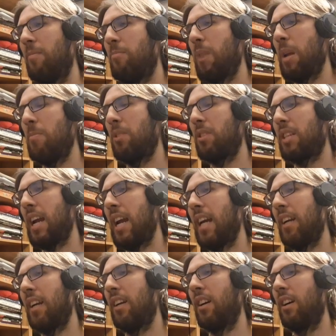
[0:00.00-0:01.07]
people
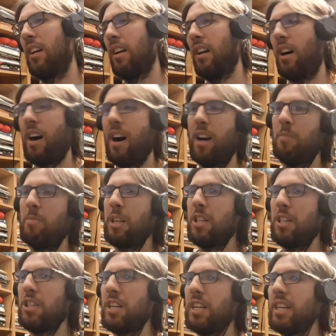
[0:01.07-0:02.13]
saying
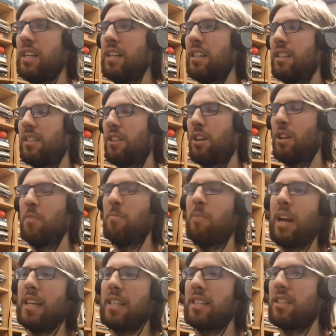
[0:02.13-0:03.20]
RPG
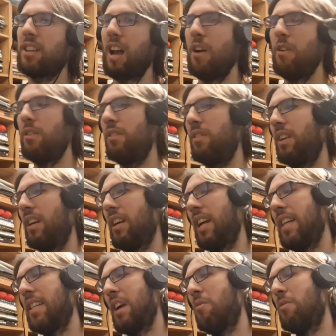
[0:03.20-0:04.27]
turn-based is
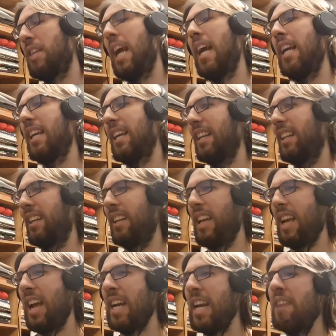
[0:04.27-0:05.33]
outdated.
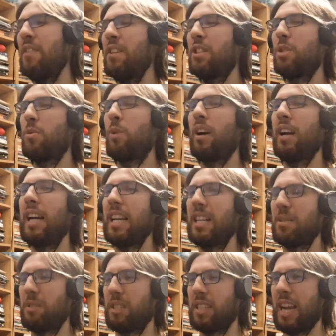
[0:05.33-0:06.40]
And even Square
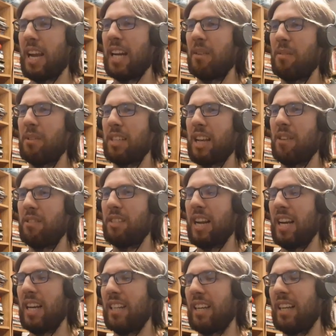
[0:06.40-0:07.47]
Enix was saying it was
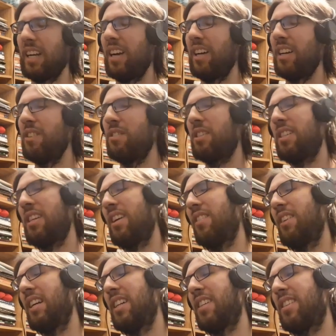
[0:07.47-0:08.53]
outdated. Like, are you
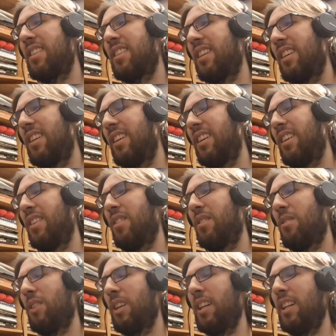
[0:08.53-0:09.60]
serious?
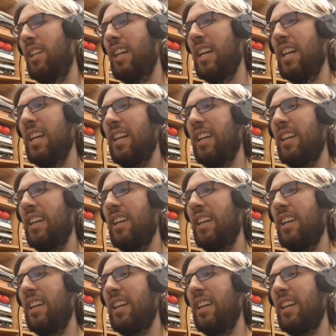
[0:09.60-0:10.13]
Really?